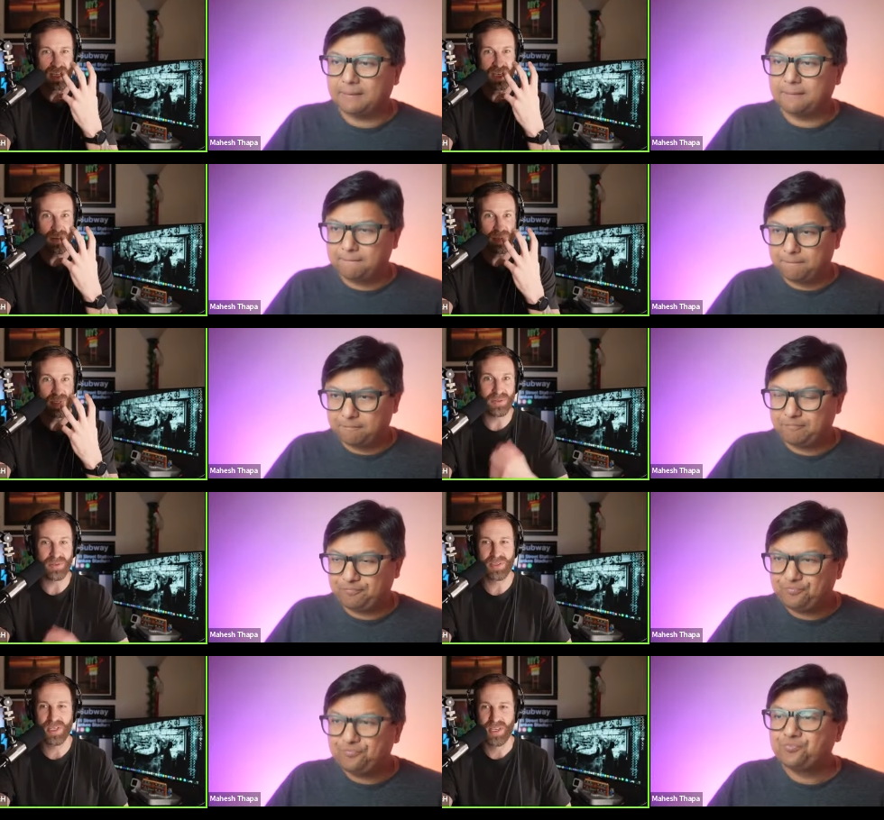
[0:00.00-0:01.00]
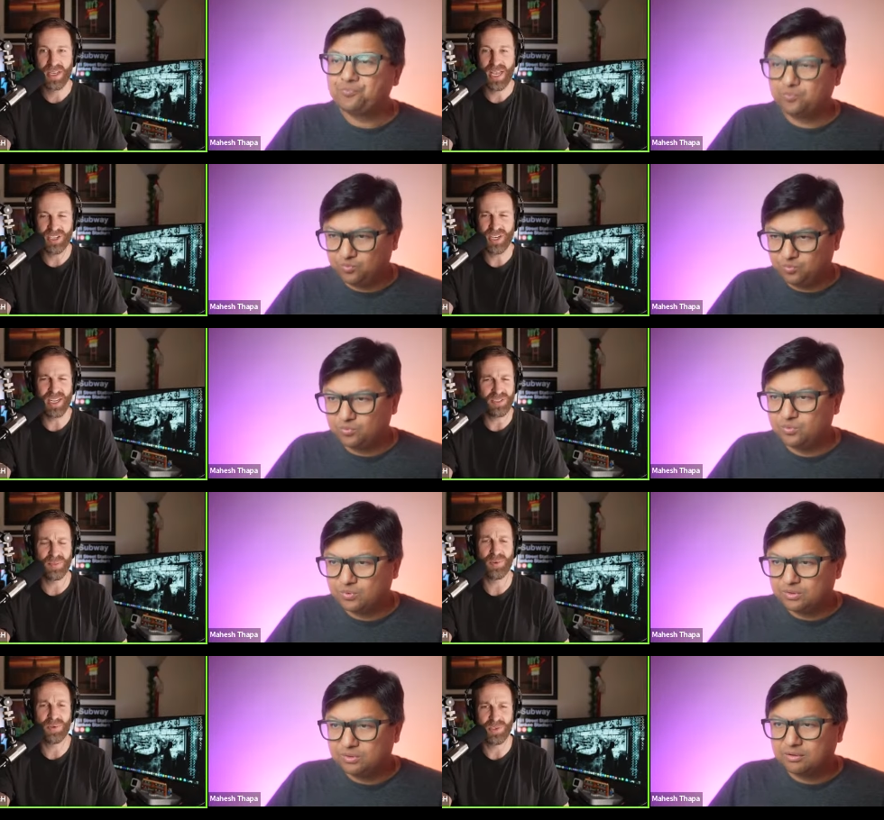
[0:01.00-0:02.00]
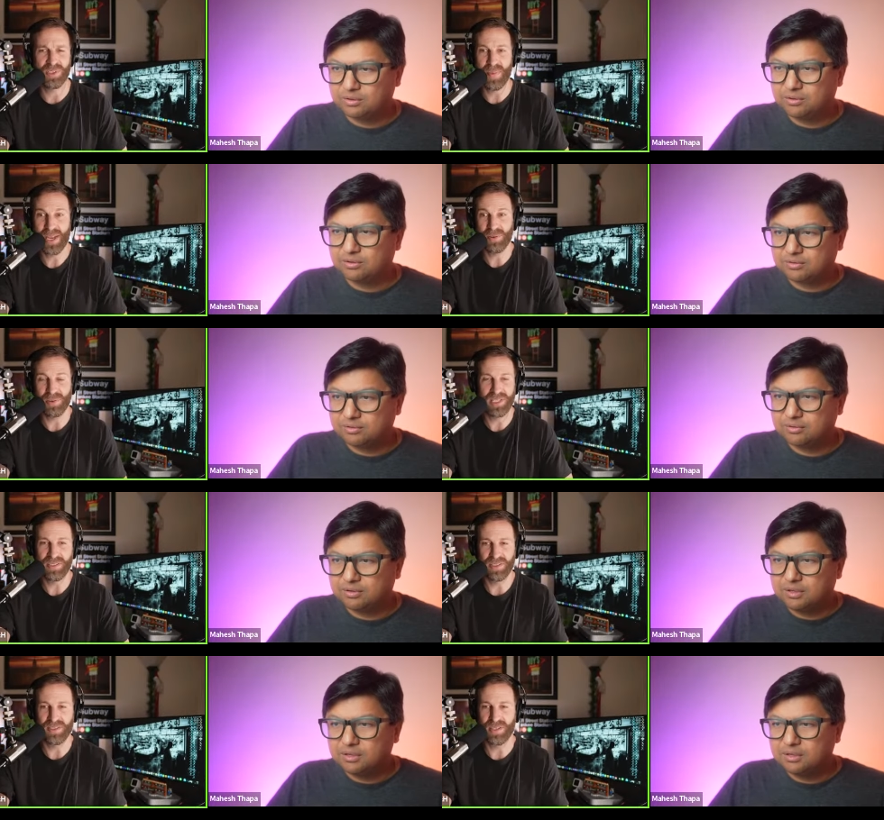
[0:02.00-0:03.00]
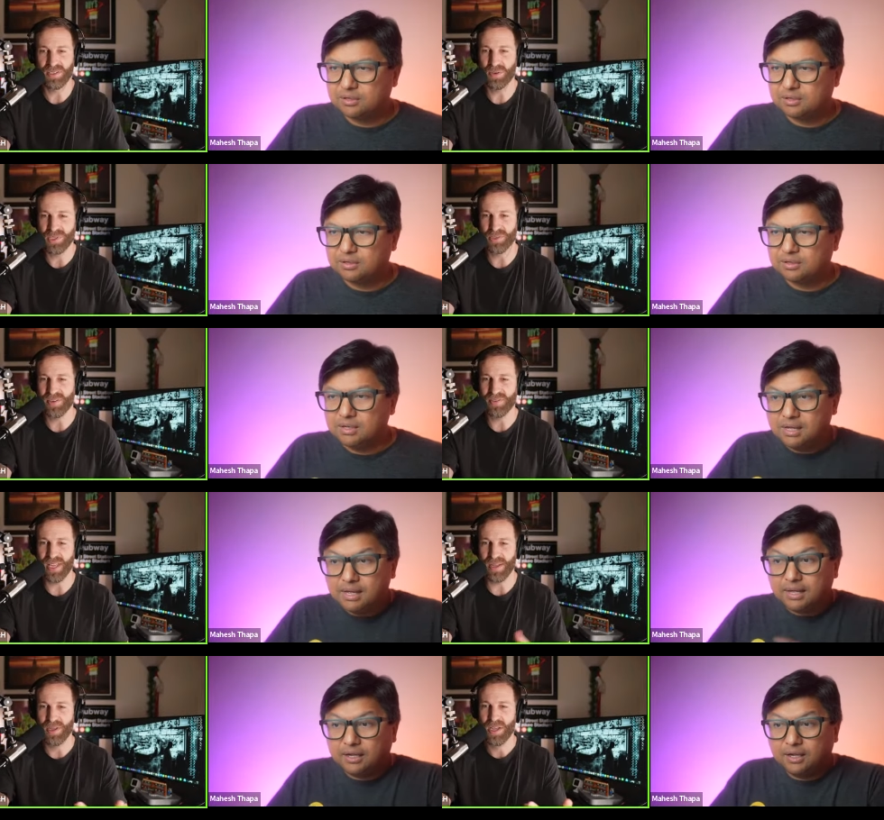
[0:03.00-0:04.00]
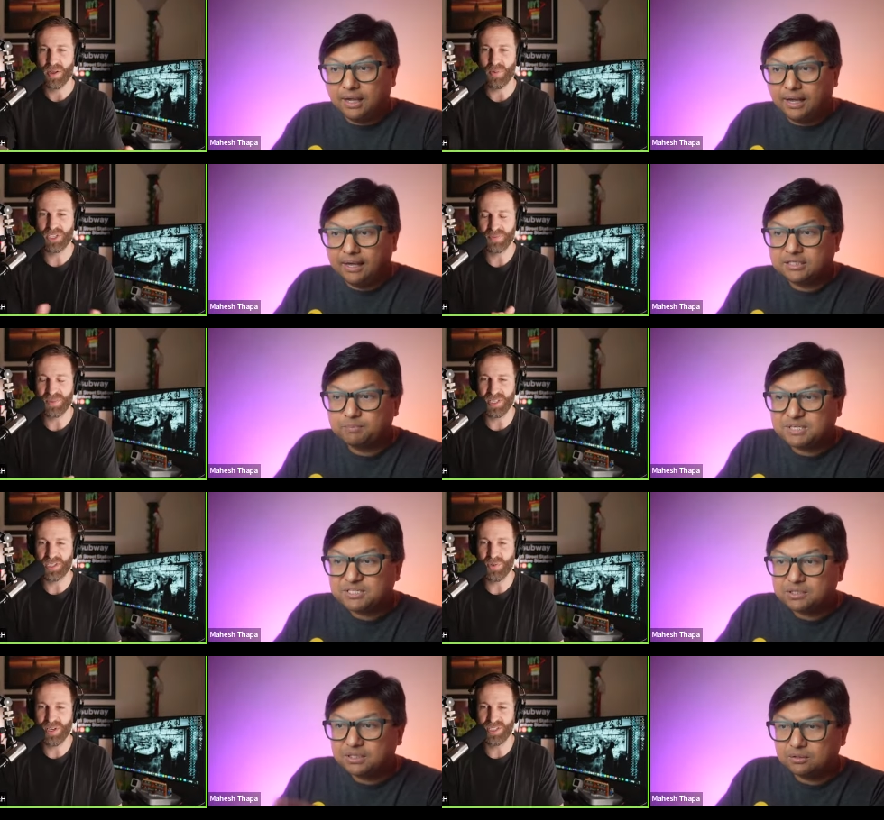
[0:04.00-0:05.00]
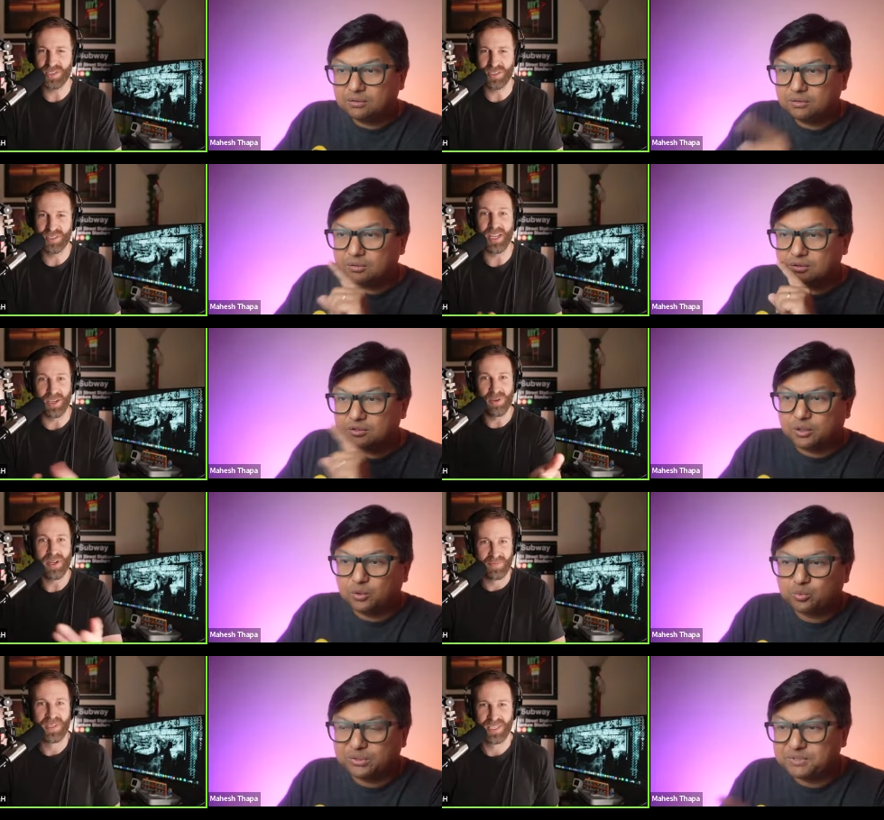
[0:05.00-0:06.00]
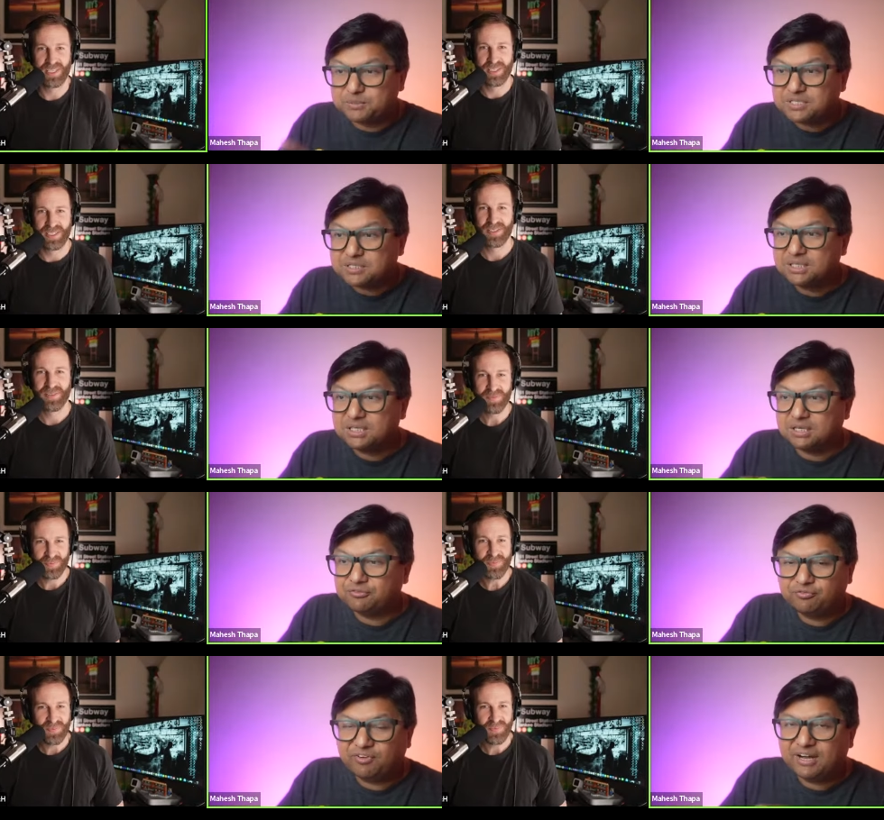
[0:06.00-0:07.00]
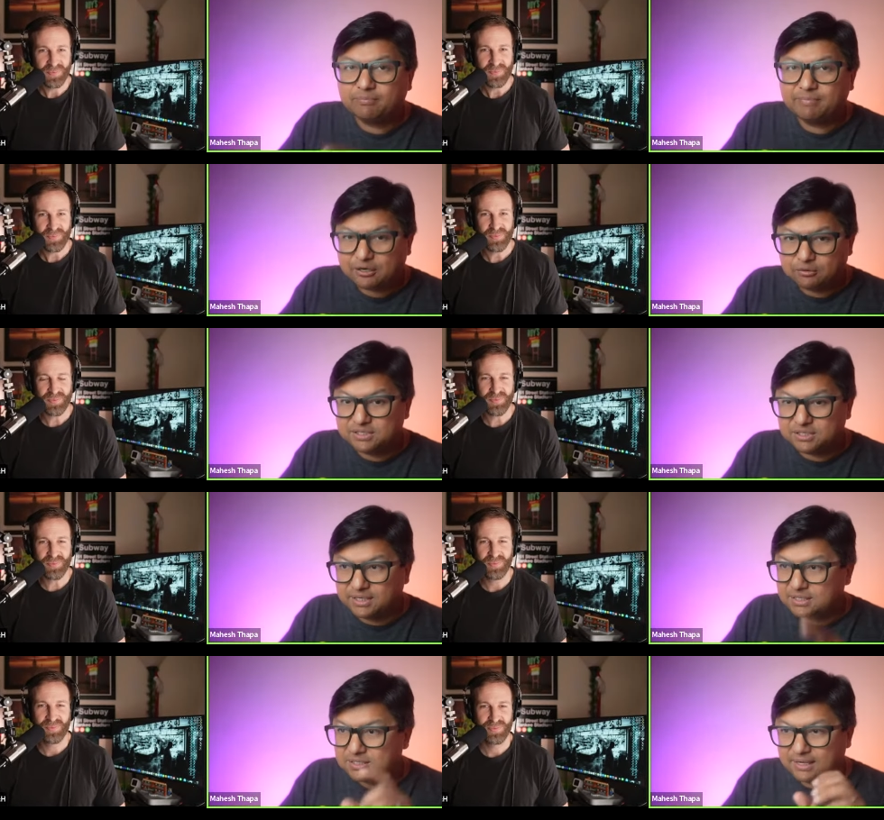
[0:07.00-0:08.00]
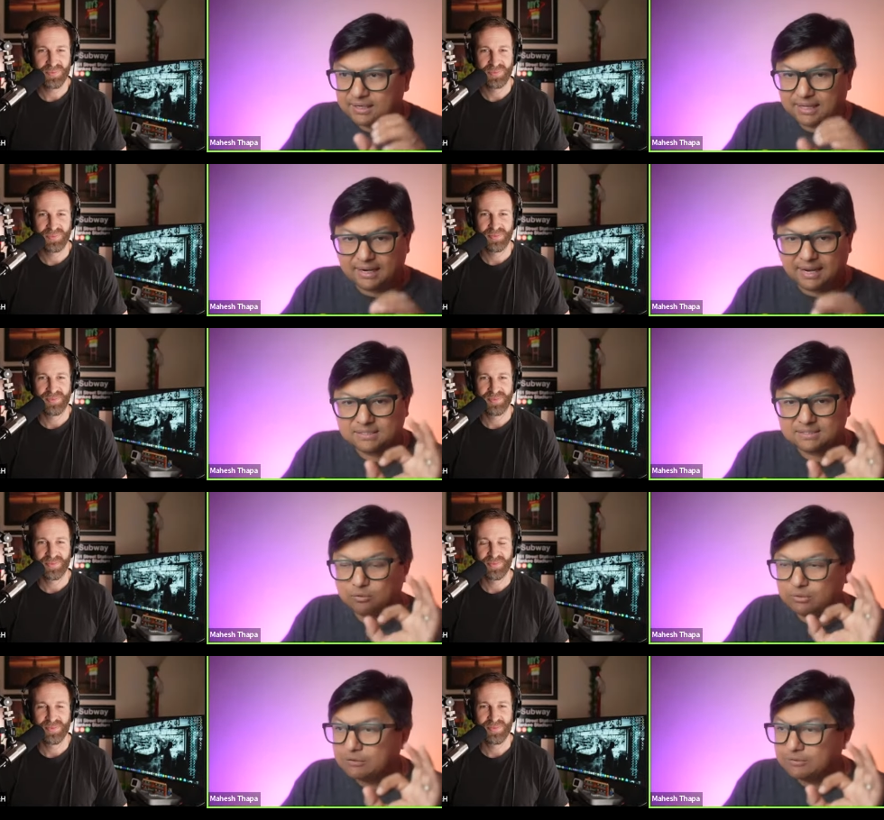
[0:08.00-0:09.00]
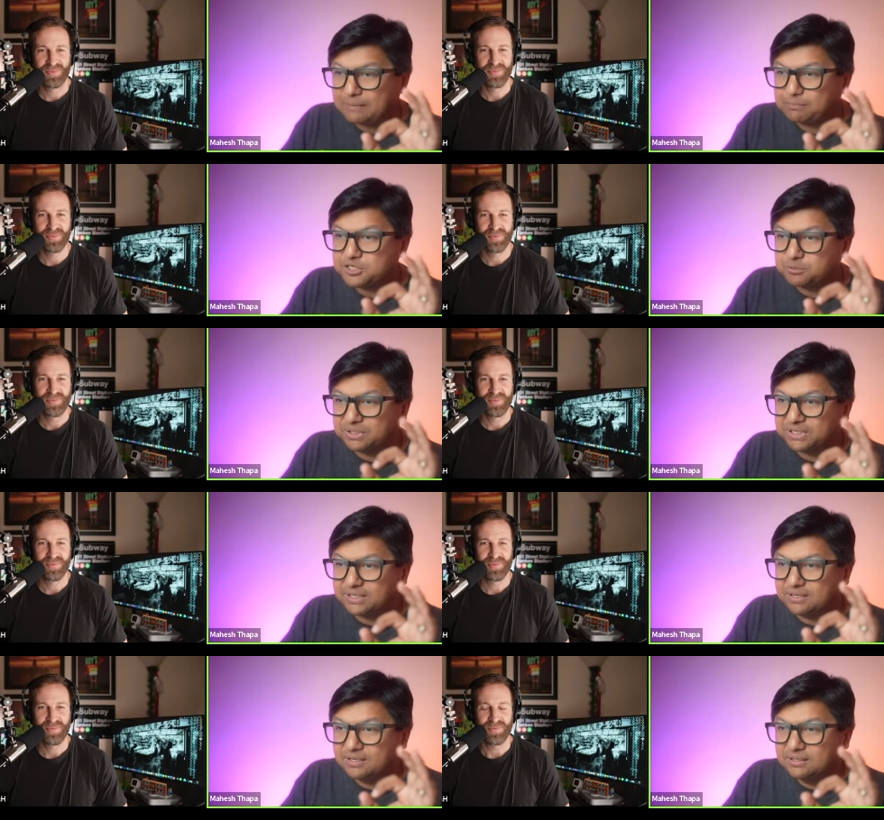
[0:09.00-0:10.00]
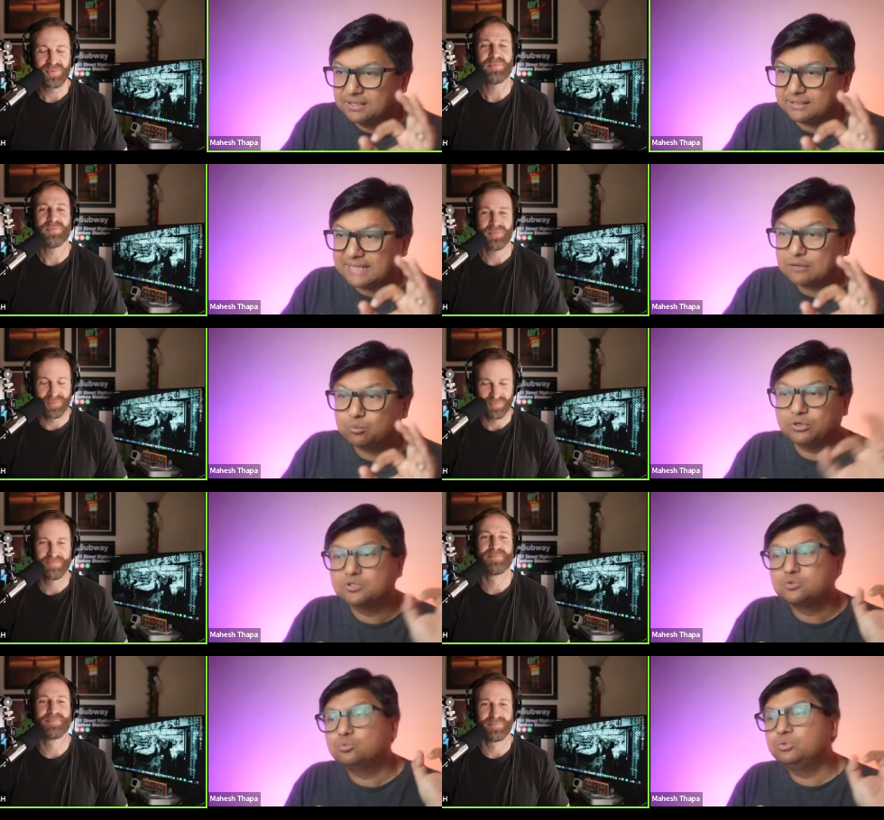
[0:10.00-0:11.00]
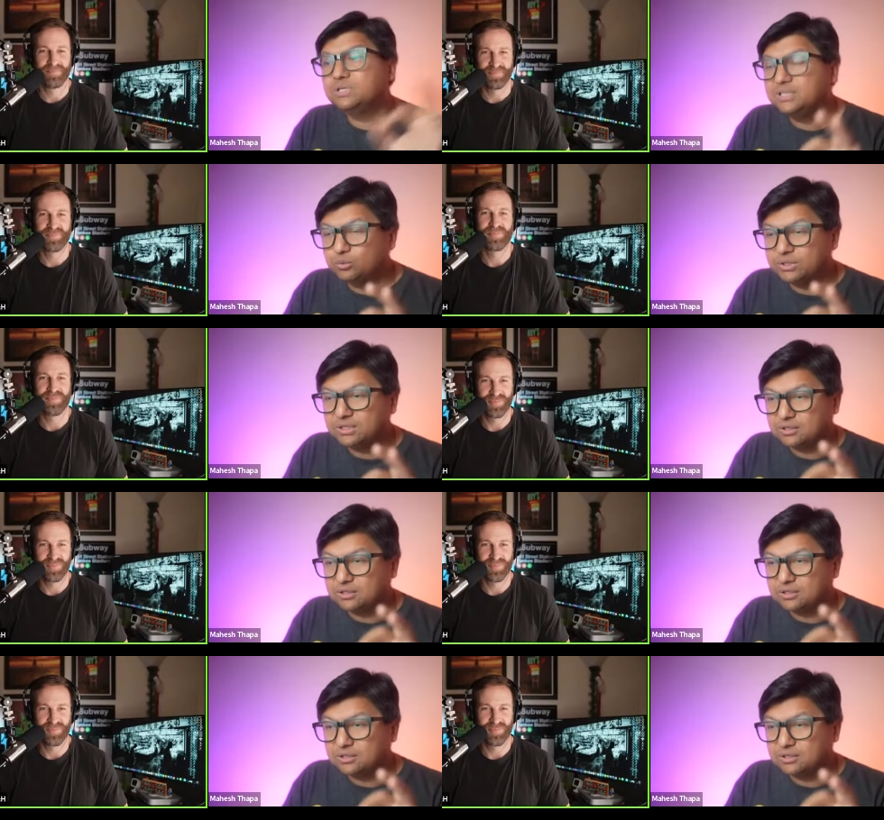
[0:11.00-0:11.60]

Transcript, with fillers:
Speaker 1: yeah. like up close headshots or portraits, a macro lens is, is always great for that. I want to and jump to this question? Yeah, sorry,
Speaker 2: especially if you find a macro lens against that that has that round aperture blade, like mm that works really well